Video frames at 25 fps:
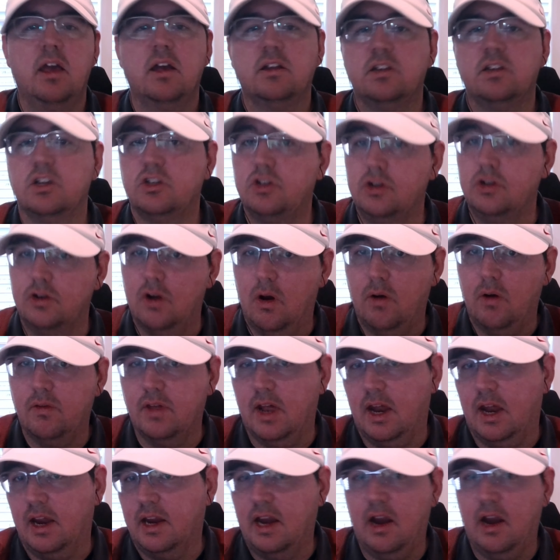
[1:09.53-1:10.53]
did you know
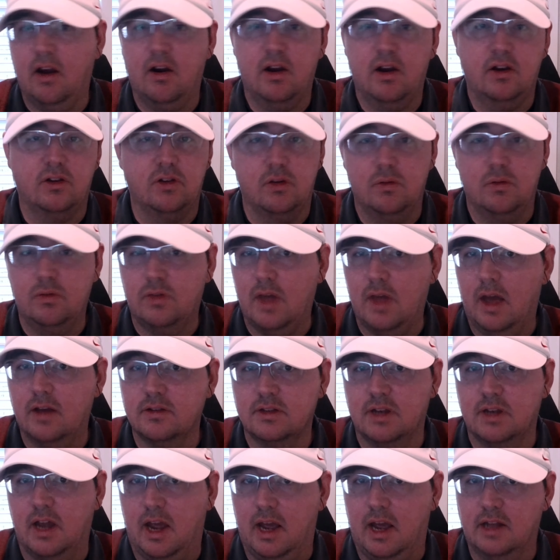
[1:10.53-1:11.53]
that I carry
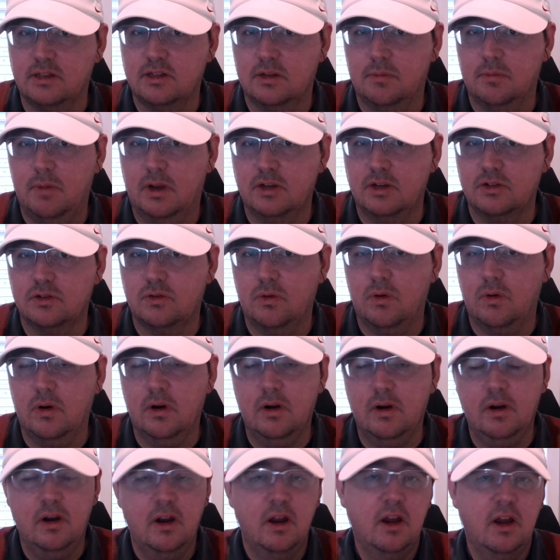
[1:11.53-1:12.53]
2,000 hats in my
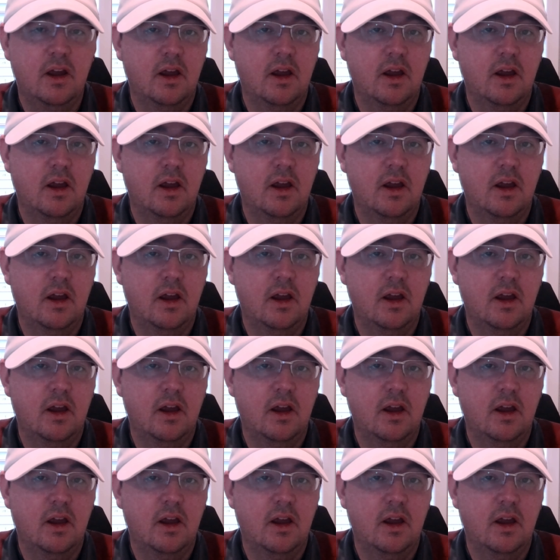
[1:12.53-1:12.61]
store?